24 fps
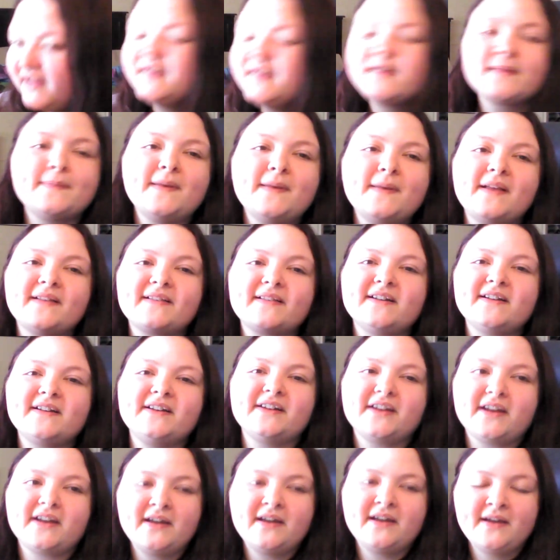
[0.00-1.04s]
It smells
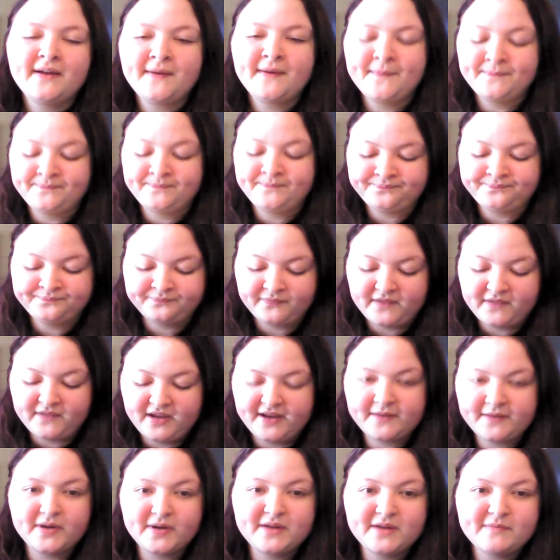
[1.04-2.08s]
good.
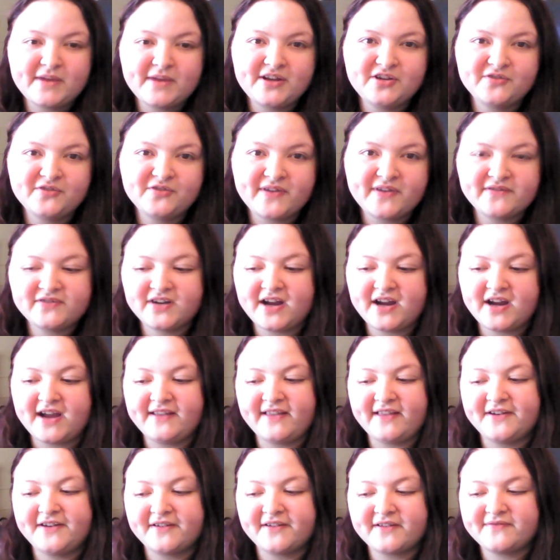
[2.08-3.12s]
It's one of my new favorite
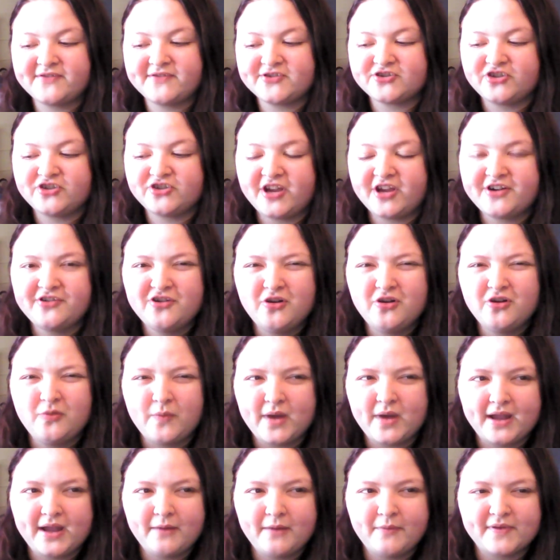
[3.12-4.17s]
highlighters, officially. I don't know
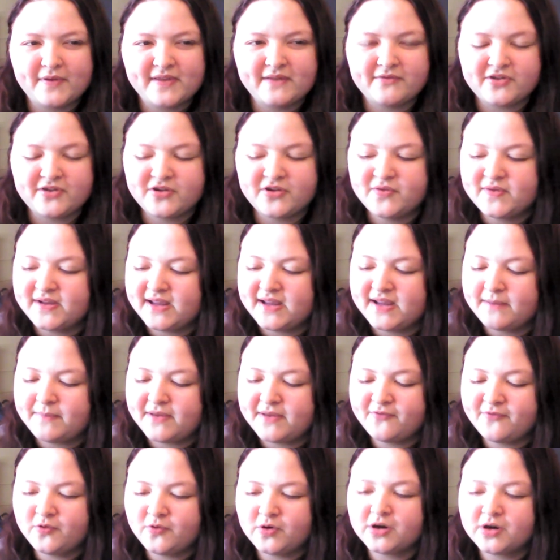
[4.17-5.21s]
why I was never using it
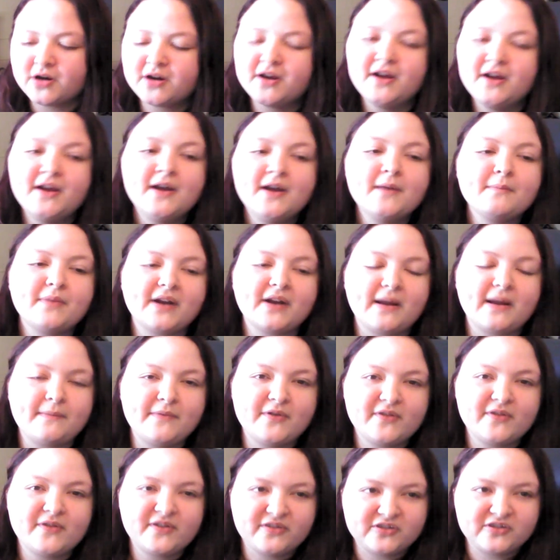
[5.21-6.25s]
before, but I'm
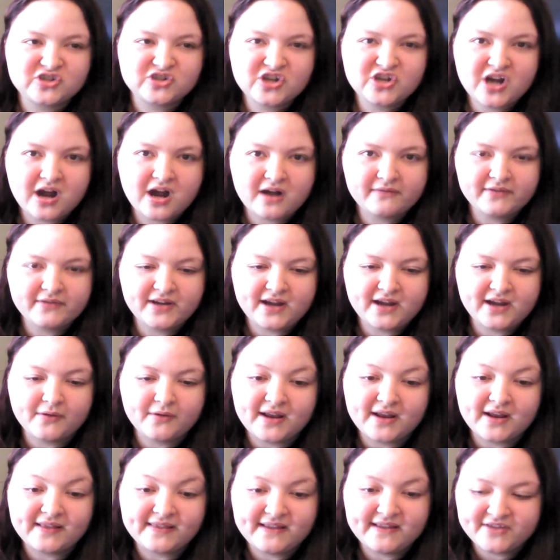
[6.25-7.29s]
using the shit out of it now, and
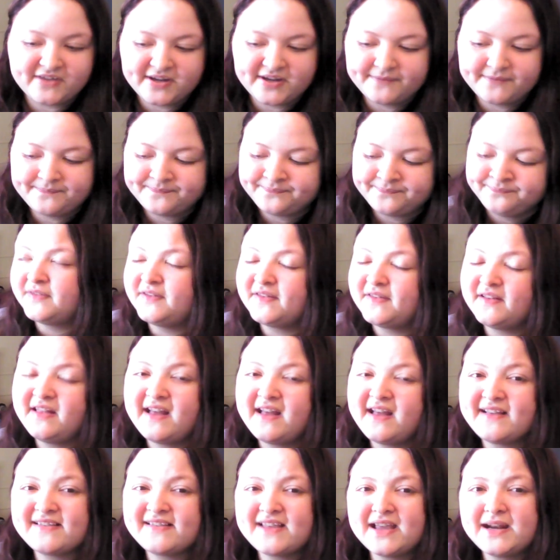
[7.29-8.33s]
I love it. And then the
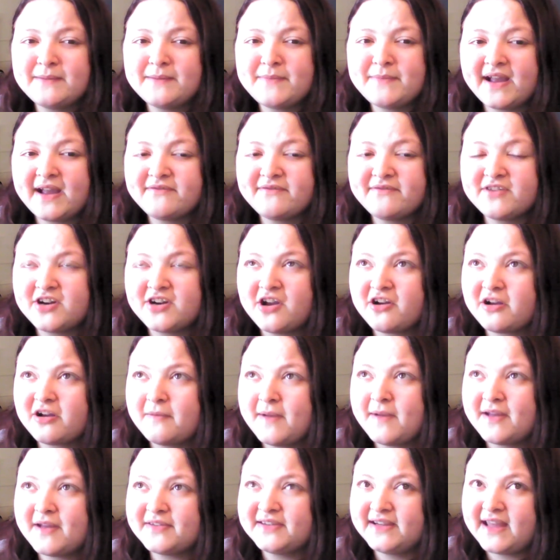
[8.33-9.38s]
last item I have to talk
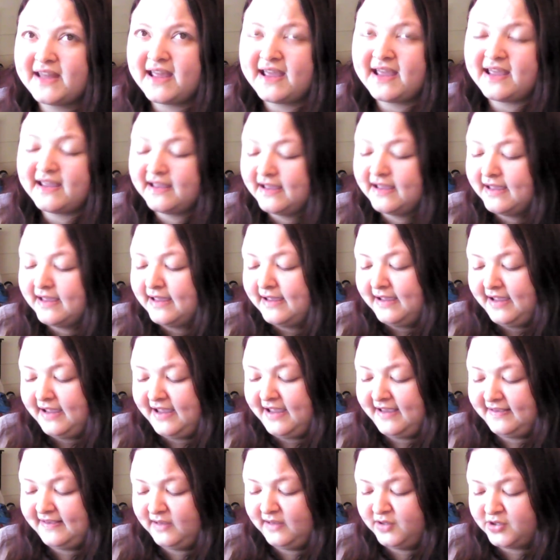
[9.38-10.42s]
about today
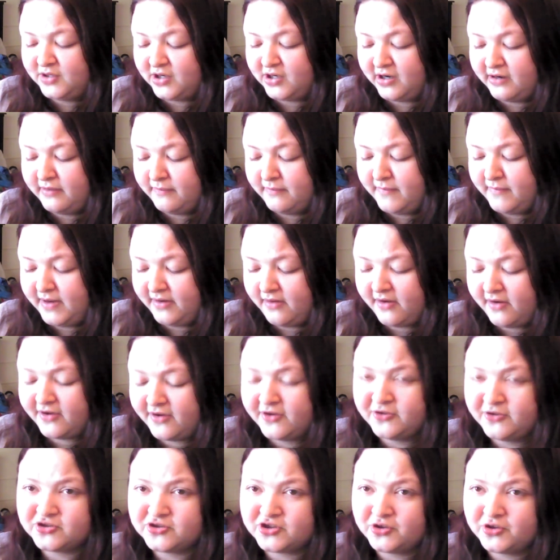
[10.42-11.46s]
is the Tarte
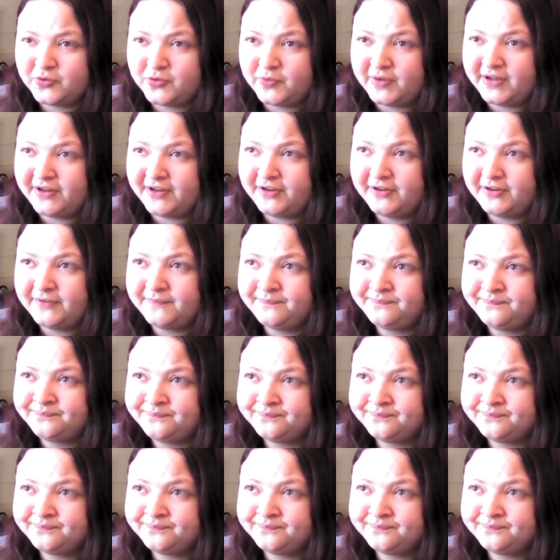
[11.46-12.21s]
Maracuja Oil.